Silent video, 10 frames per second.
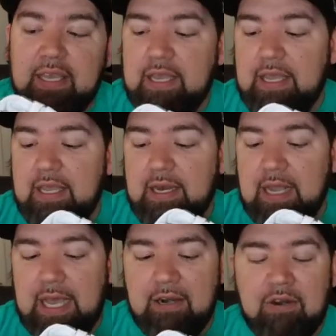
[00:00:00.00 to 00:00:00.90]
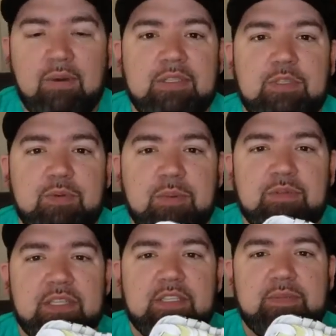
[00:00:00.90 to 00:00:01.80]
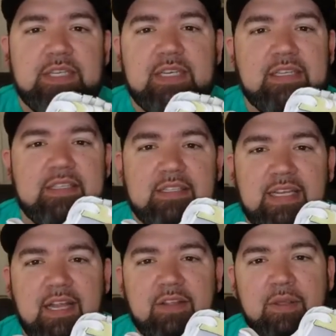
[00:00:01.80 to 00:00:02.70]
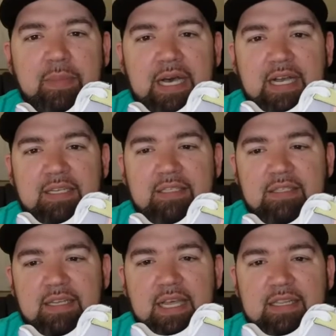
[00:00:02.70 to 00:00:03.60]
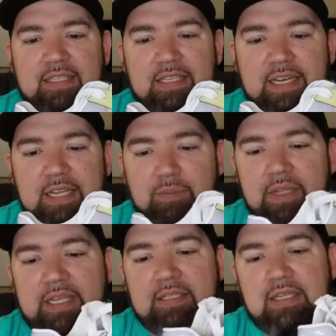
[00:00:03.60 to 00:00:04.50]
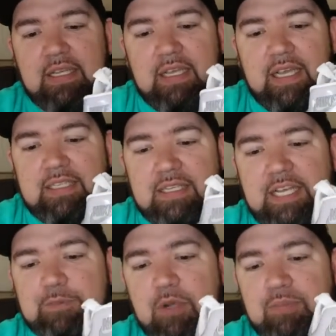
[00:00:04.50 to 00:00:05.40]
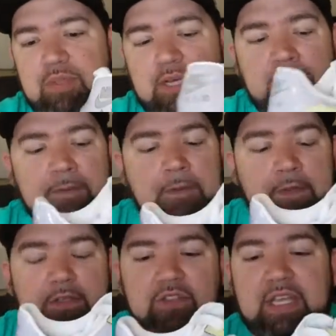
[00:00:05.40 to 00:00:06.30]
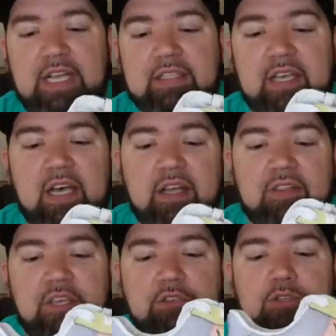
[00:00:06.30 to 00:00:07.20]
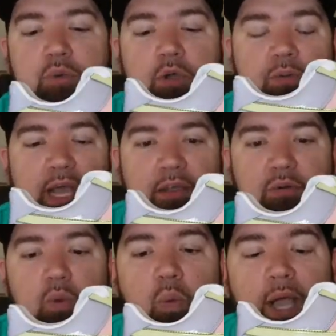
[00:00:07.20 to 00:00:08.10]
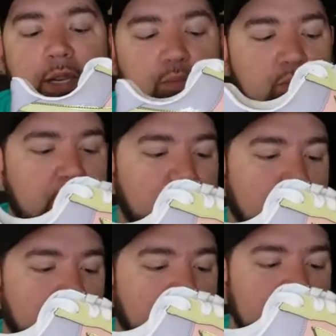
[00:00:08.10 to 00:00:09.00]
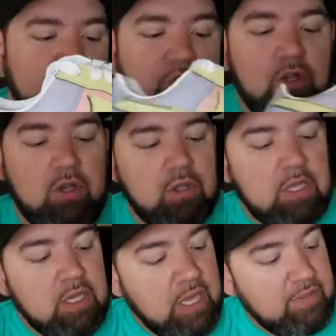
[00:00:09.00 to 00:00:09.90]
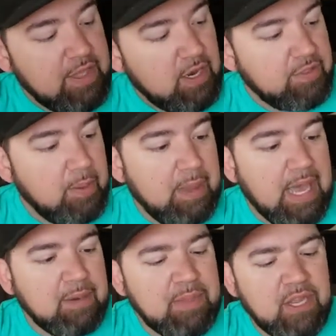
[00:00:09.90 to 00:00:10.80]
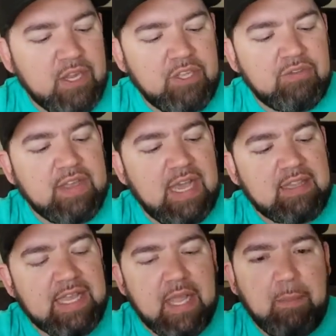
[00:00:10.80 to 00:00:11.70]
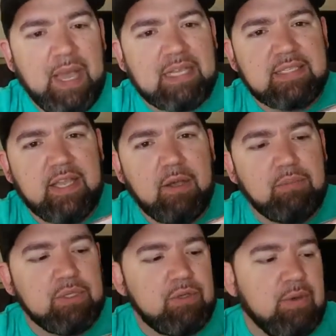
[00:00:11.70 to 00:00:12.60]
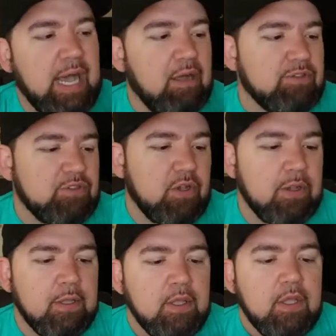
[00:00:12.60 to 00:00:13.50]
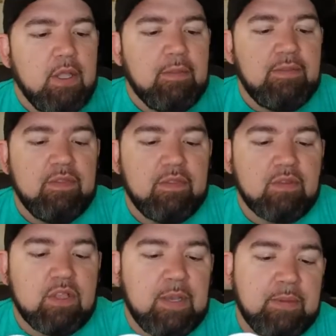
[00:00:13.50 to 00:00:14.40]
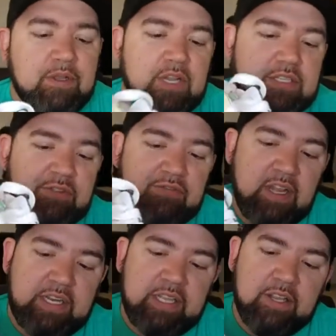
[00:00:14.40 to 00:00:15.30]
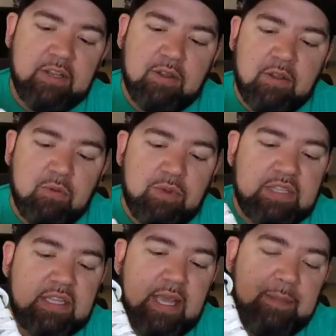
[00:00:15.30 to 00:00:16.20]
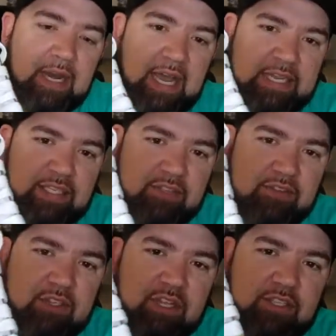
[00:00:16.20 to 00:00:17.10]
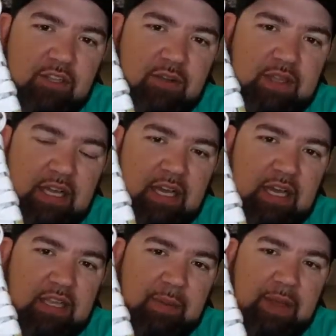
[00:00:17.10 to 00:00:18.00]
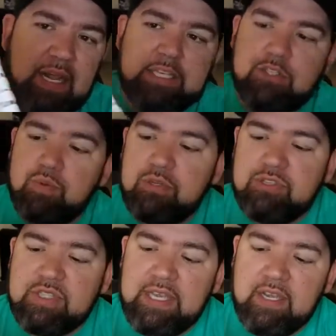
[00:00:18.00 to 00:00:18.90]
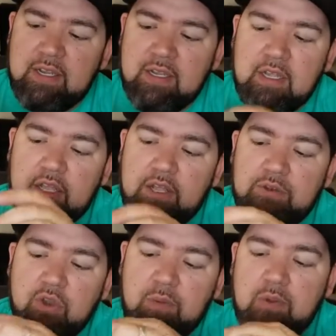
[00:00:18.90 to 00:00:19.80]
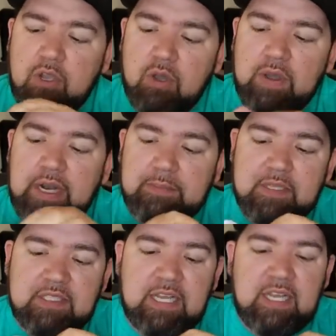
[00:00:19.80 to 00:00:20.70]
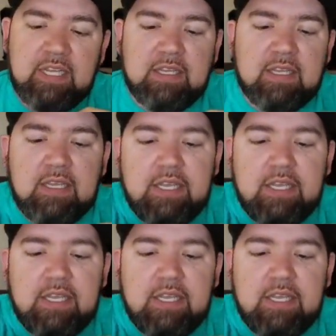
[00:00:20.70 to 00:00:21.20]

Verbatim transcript: And I don't know what this purple is because it's not on the box. It's not listed anyplace. It's a nice purple though. You got the, the usual right, white rubber midsole. And then on the bottom here, you've got like a pastel blue outsole. Come across the front here with the lemon ice. There's also the uh, lemon ice swoosh there. Normal going up the tongue.